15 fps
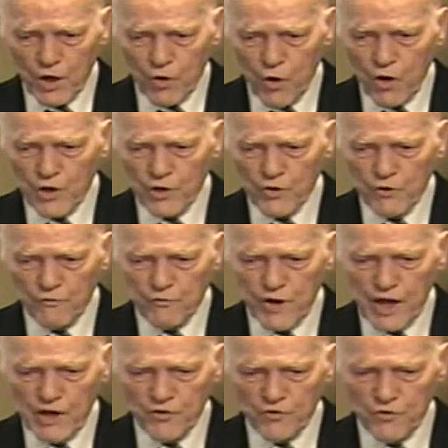according to the
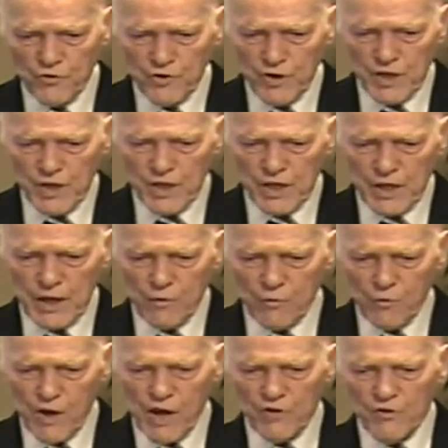flesh, to
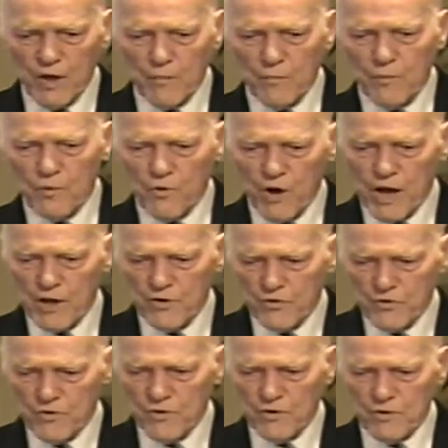raise up
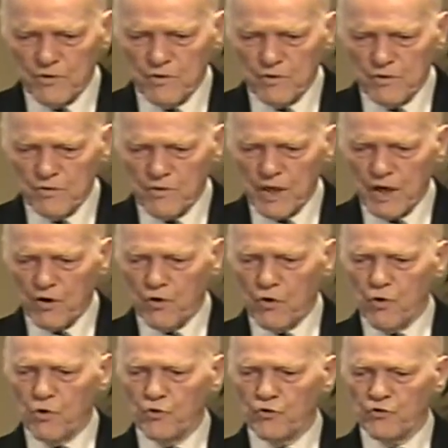Christ. That
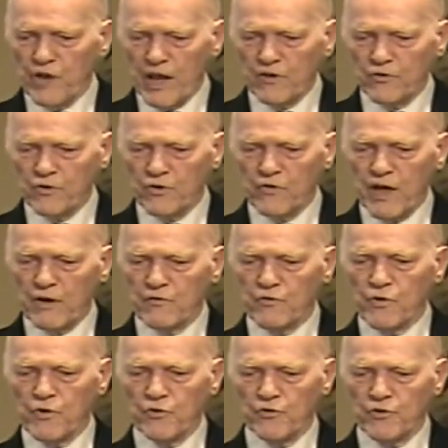whole section of that
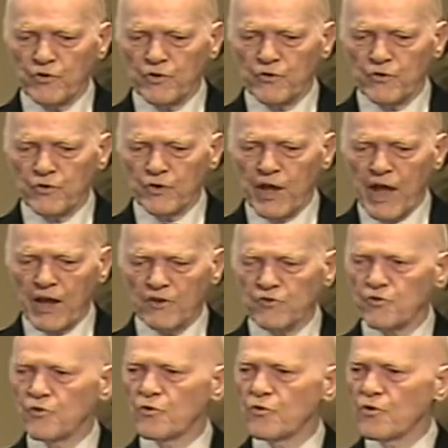verse, Acts
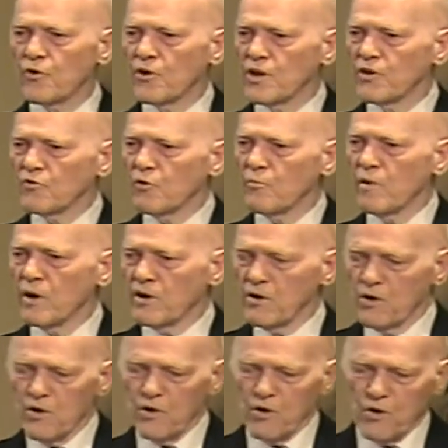2.30 is omitted.
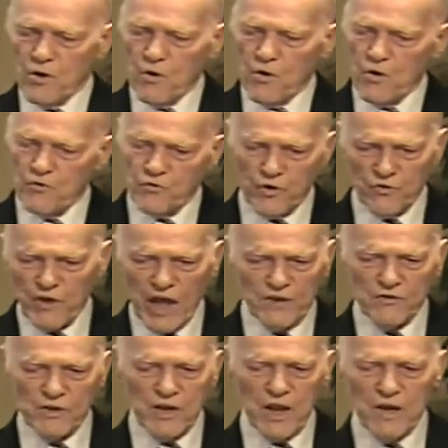Just
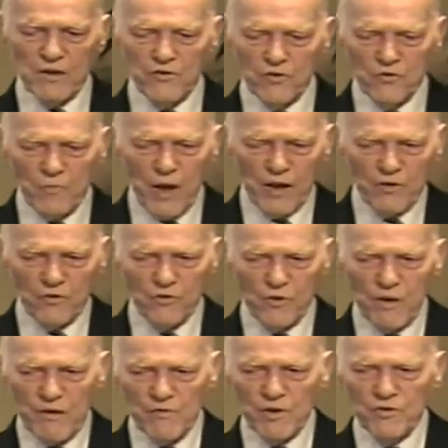accidental, just
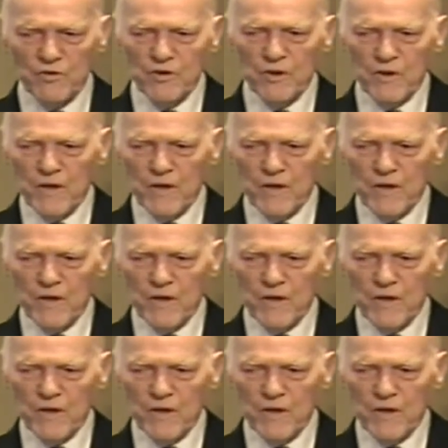manuscript evidence.